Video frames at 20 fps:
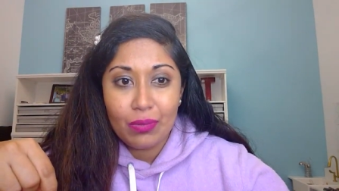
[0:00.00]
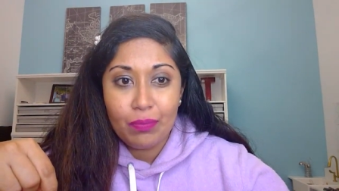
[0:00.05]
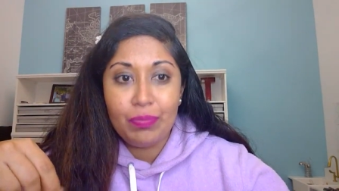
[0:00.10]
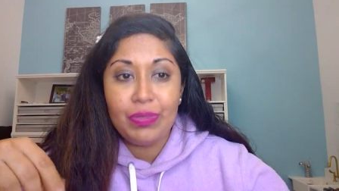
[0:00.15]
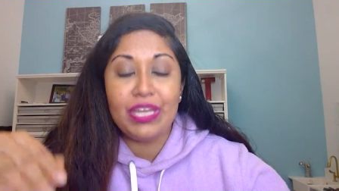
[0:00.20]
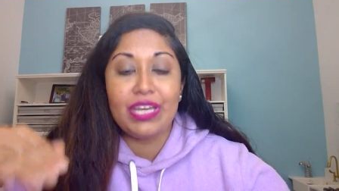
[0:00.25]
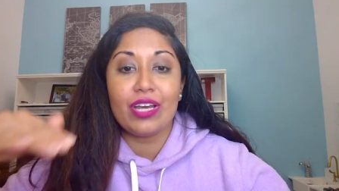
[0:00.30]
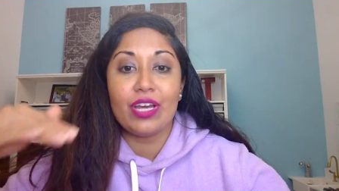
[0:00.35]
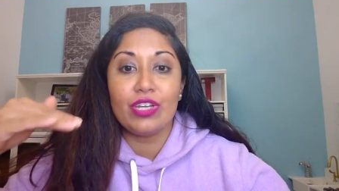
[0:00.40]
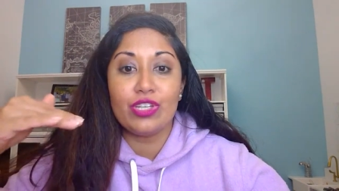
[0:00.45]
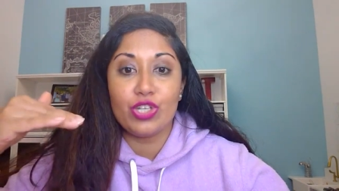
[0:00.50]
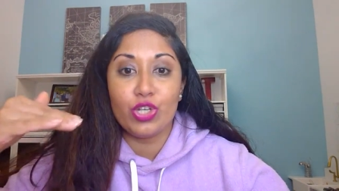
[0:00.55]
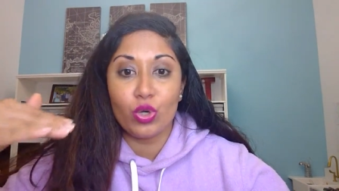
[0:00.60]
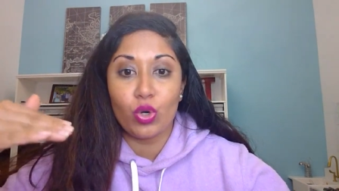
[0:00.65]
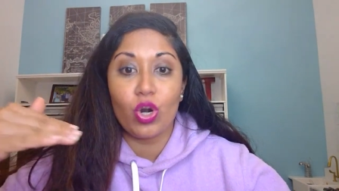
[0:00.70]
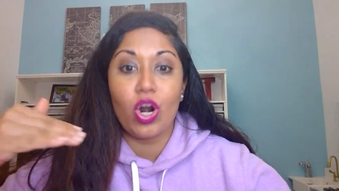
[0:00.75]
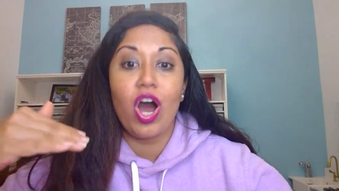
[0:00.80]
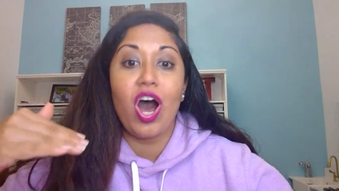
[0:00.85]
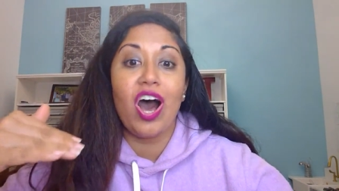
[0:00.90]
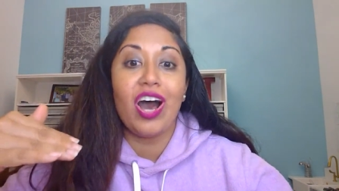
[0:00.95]
because
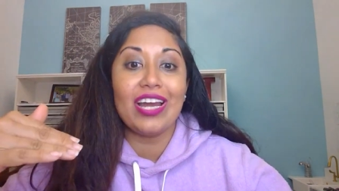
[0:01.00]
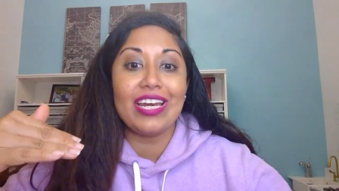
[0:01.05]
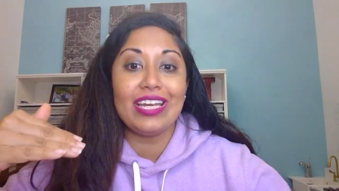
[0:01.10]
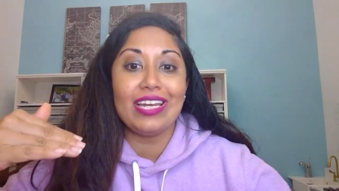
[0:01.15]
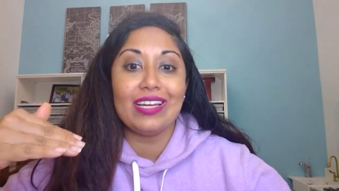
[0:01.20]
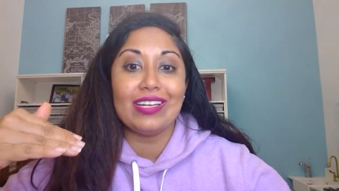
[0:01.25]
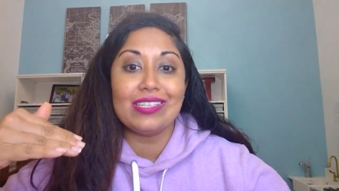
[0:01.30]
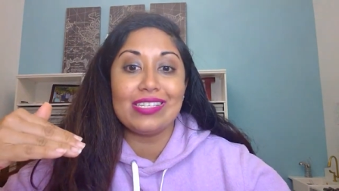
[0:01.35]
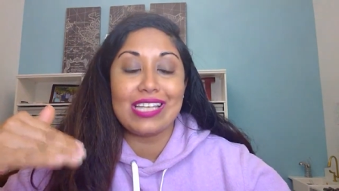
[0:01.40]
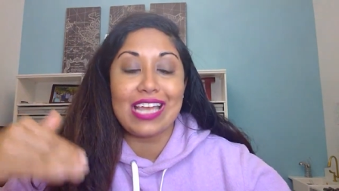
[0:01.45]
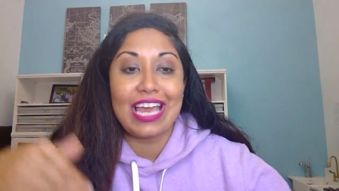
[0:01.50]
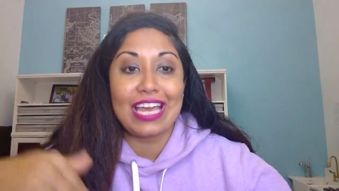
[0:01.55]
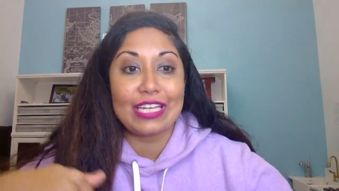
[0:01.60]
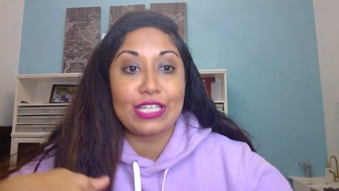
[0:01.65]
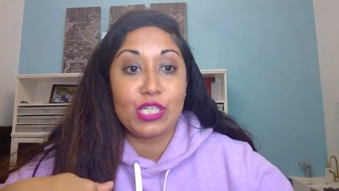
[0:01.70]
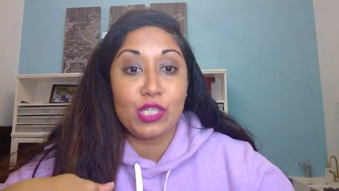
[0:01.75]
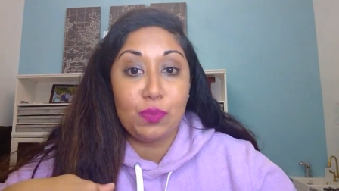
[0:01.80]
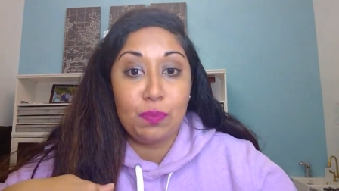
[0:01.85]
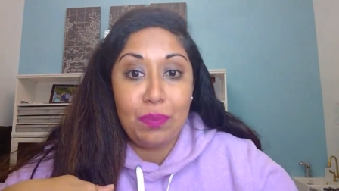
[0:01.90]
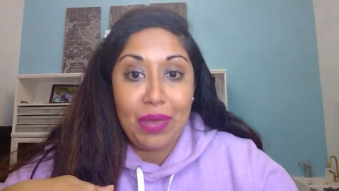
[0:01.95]
your audience
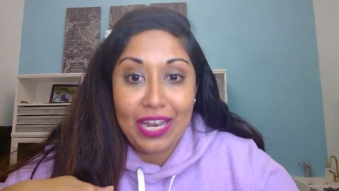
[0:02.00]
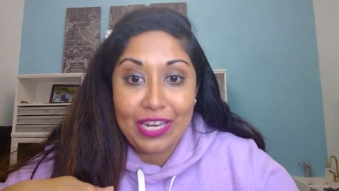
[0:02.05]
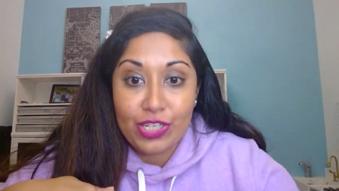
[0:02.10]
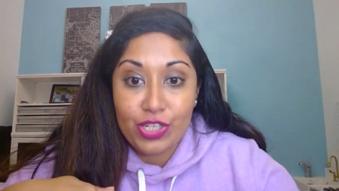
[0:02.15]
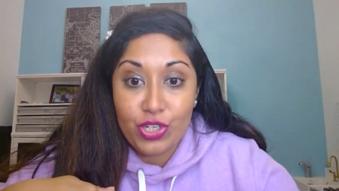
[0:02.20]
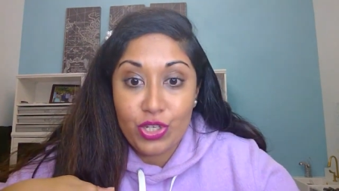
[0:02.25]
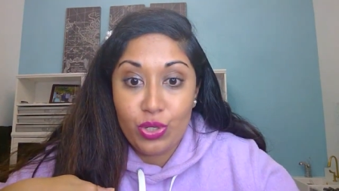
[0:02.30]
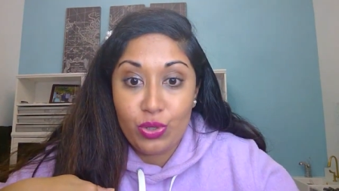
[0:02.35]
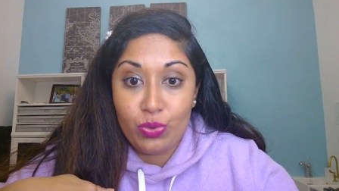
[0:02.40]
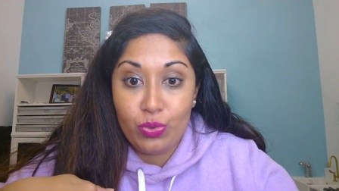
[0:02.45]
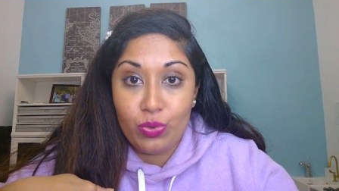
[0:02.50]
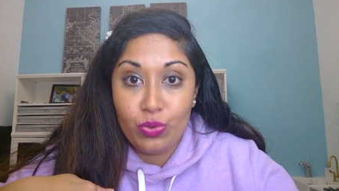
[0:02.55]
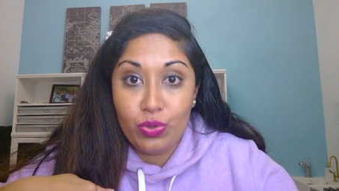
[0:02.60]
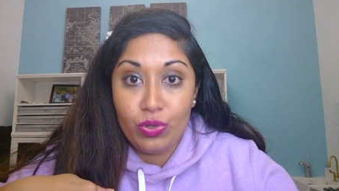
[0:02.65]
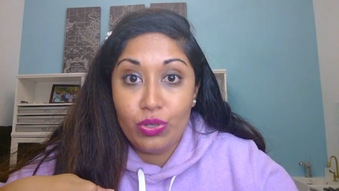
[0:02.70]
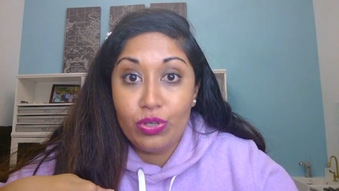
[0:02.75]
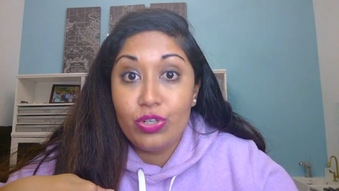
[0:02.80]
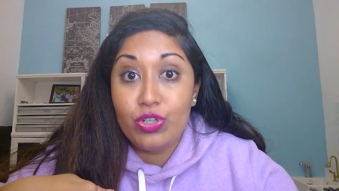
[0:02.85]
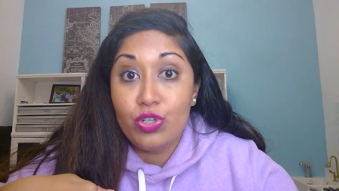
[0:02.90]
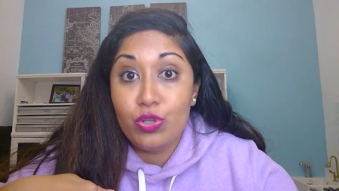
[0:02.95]
expects you
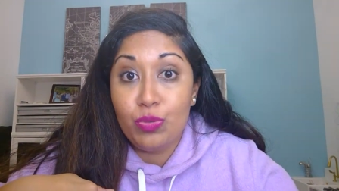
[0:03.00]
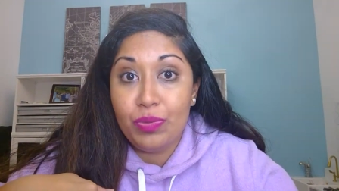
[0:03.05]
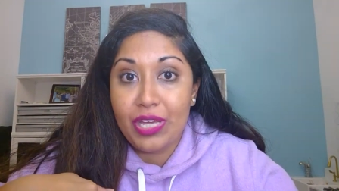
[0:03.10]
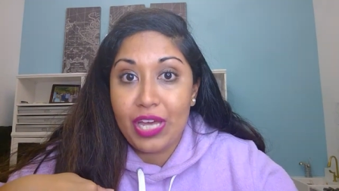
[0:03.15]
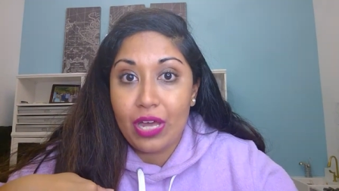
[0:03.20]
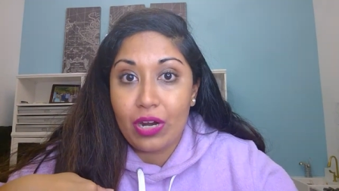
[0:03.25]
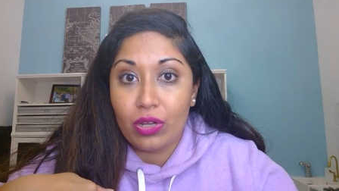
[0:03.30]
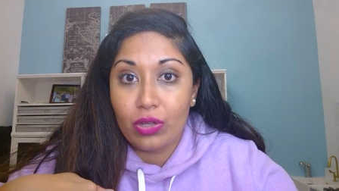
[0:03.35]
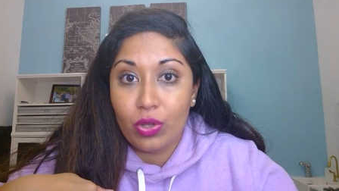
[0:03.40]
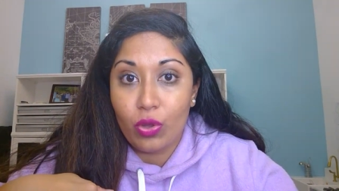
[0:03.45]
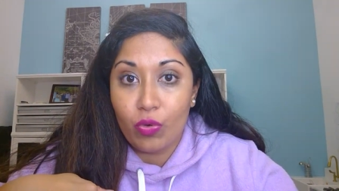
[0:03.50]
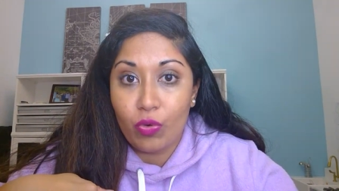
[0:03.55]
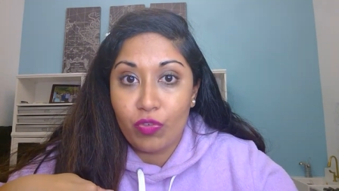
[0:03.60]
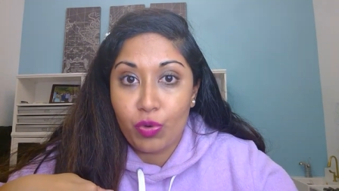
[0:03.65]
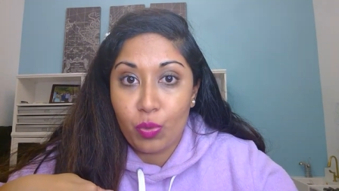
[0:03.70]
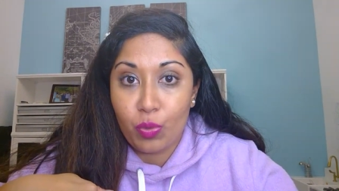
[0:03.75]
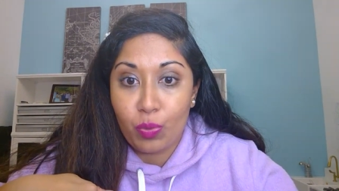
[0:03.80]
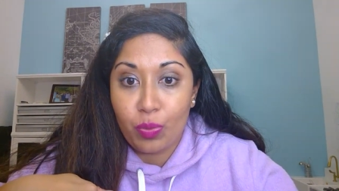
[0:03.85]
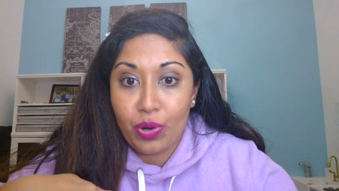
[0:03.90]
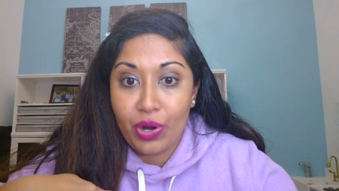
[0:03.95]
to be at a
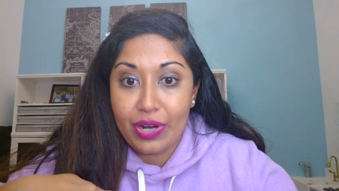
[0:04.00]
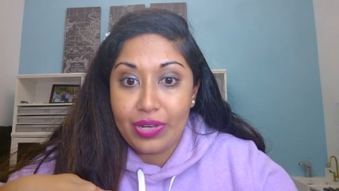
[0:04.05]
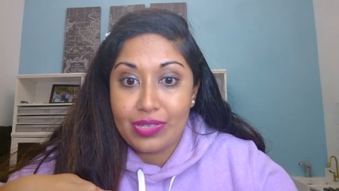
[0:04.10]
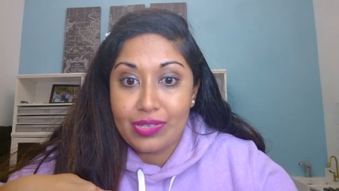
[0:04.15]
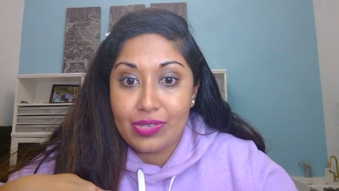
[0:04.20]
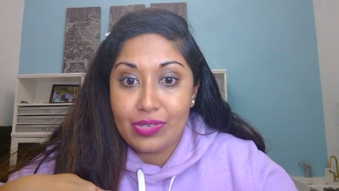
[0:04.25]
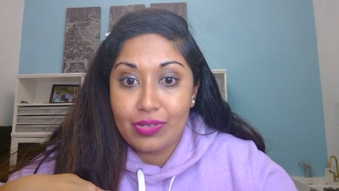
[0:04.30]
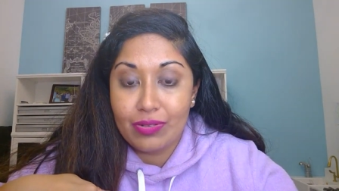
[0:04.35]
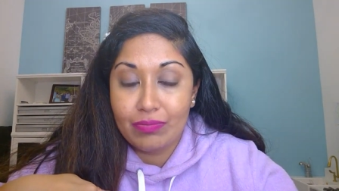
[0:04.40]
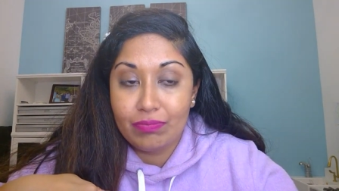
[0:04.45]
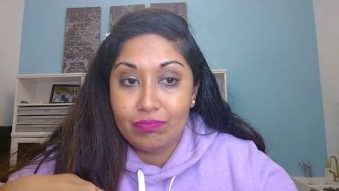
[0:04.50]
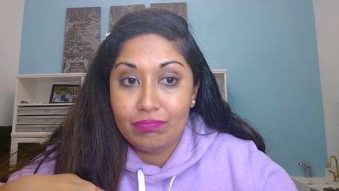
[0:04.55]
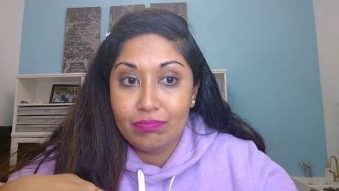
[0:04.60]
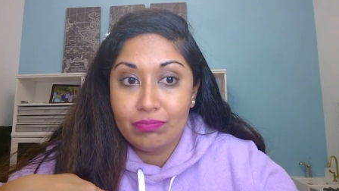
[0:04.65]
lower price?